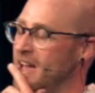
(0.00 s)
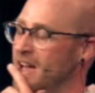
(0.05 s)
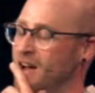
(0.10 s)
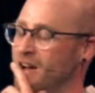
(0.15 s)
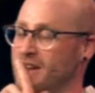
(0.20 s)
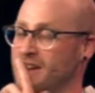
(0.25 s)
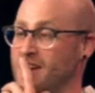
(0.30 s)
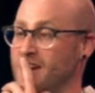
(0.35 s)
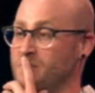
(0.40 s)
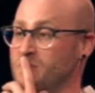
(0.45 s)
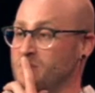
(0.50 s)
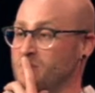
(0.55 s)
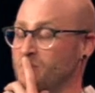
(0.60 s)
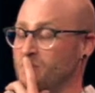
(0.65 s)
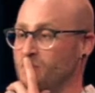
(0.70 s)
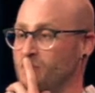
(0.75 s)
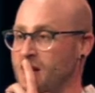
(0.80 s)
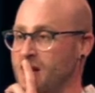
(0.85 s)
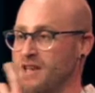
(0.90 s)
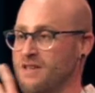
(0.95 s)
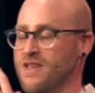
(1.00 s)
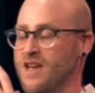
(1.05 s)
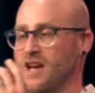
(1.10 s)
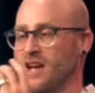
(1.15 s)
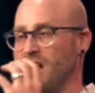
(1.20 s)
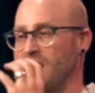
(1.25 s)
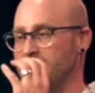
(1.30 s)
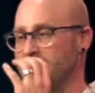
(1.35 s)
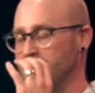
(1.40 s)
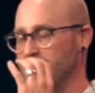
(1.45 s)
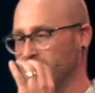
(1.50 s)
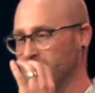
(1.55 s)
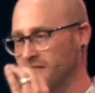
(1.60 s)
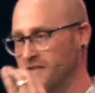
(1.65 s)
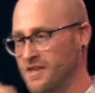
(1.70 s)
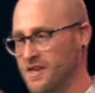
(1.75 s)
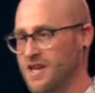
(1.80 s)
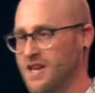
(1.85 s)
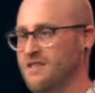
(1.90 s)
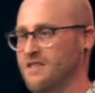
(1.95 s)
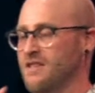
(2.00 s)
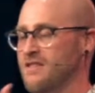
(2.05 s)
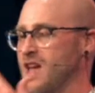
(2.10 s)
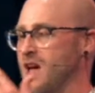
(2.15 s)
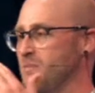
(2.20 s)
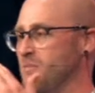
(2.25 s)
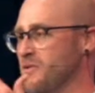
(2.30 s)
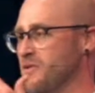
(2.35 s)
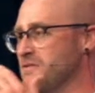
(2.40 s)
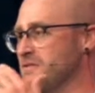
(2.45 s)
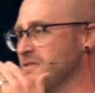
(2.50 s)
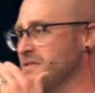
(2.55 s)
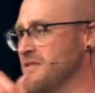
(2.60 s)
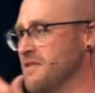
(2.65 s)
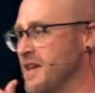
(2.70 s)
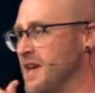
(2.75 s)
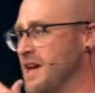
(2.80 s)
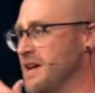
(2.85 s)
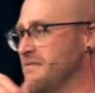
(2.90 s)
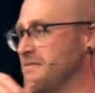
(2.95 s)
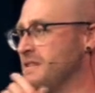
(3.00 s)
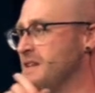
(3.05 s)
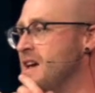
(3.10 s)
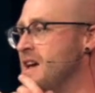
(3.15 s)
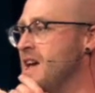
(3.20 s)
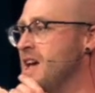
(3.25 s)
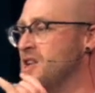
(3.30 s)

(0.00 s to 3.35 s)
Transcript: how can I be praying that God intercedes in that person's life